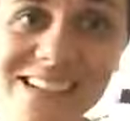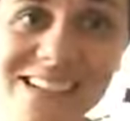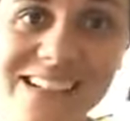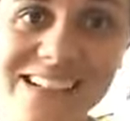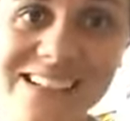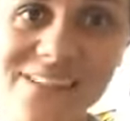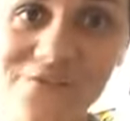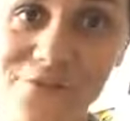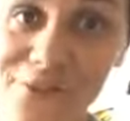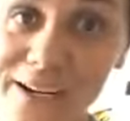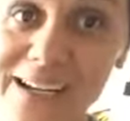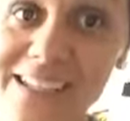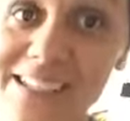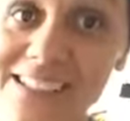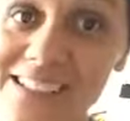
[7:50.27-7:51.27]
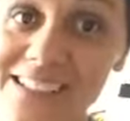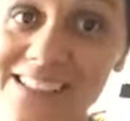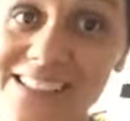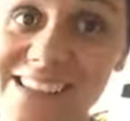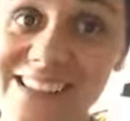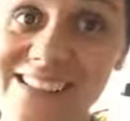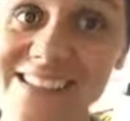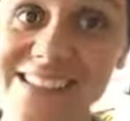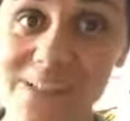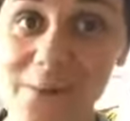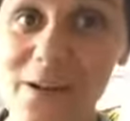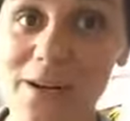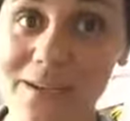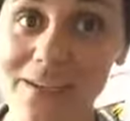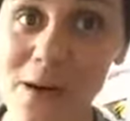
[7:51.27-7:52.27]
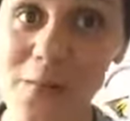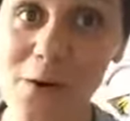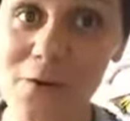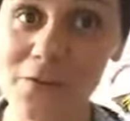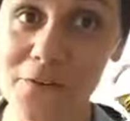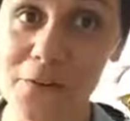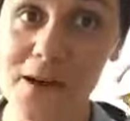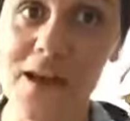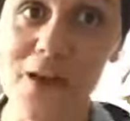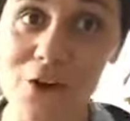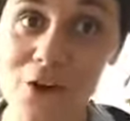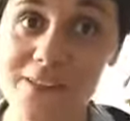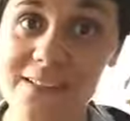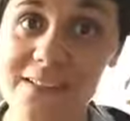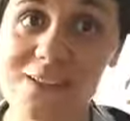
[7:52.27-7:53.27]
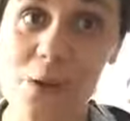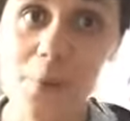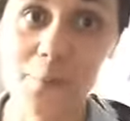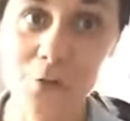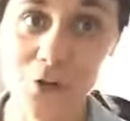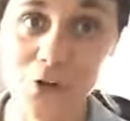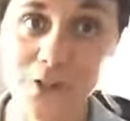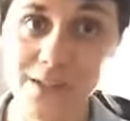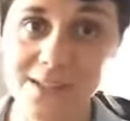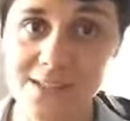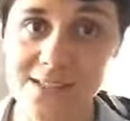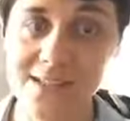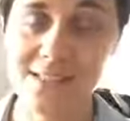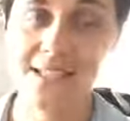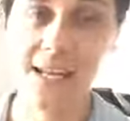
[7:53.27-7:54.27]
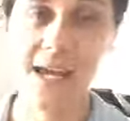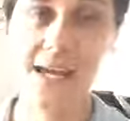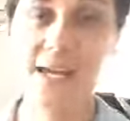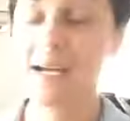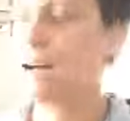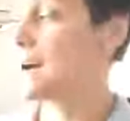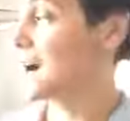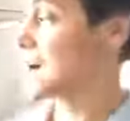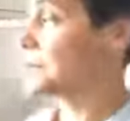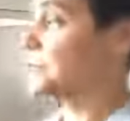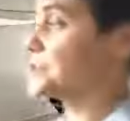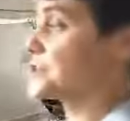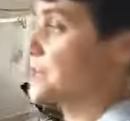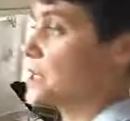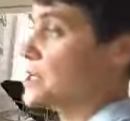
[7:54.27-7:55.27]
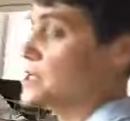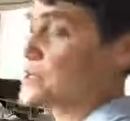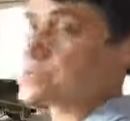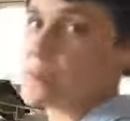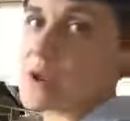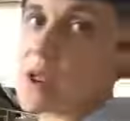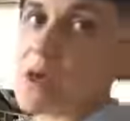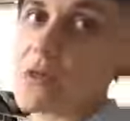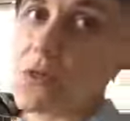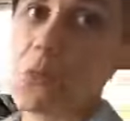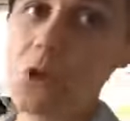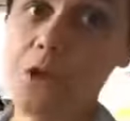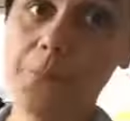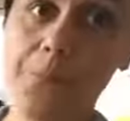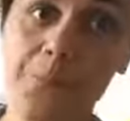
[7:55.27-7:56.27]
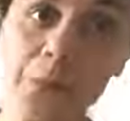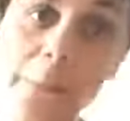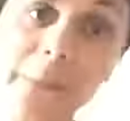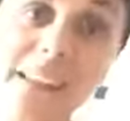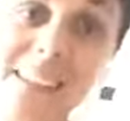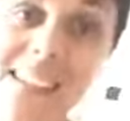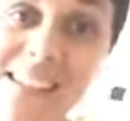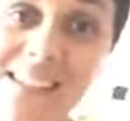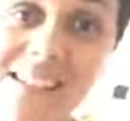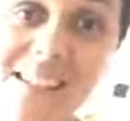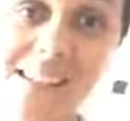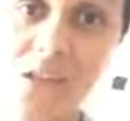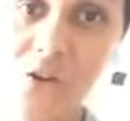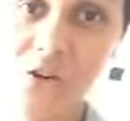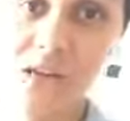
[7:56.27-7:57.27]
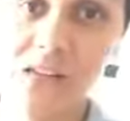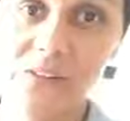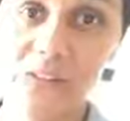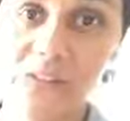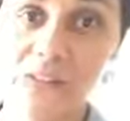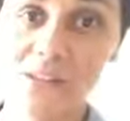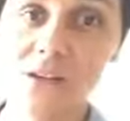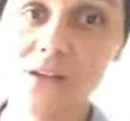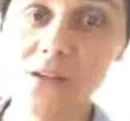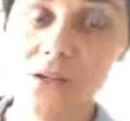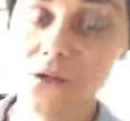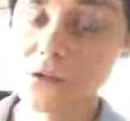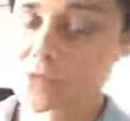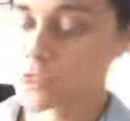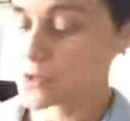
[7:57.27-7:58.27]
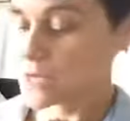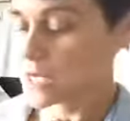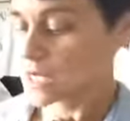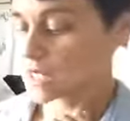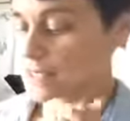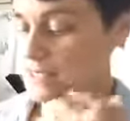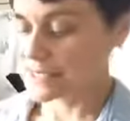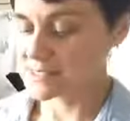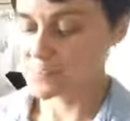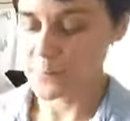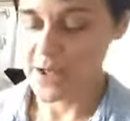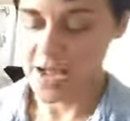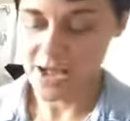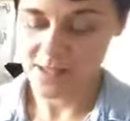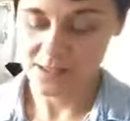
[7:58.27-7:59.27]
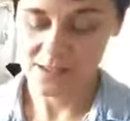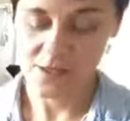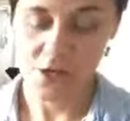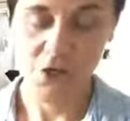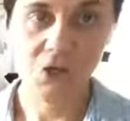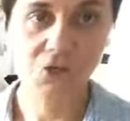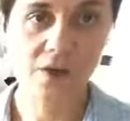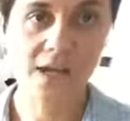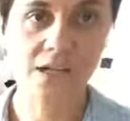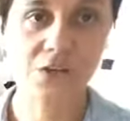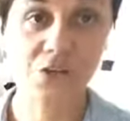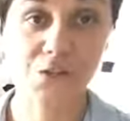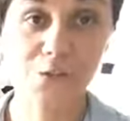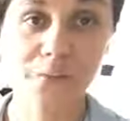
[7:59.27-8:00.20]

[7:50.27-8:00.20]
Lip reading: it really does send the smoke alarm off quite a lot. So I'm not going to use that today. I'm just going to use my other one. But this is a great thing to use. And also, these pans are great just